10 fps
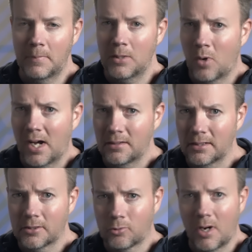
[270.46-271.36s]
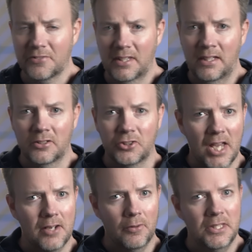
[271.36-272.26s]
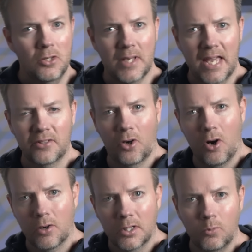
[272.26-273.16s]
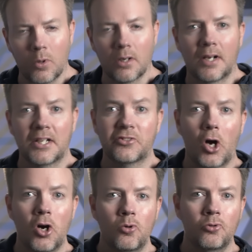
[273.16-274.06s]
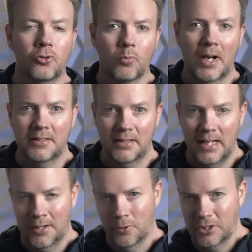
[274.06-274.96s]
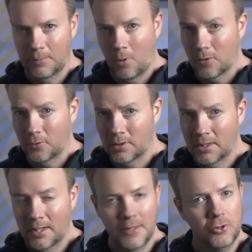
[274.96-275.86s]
Meanwhile, across the English Channel, the UK is hard at work on its own directed energy marvel, the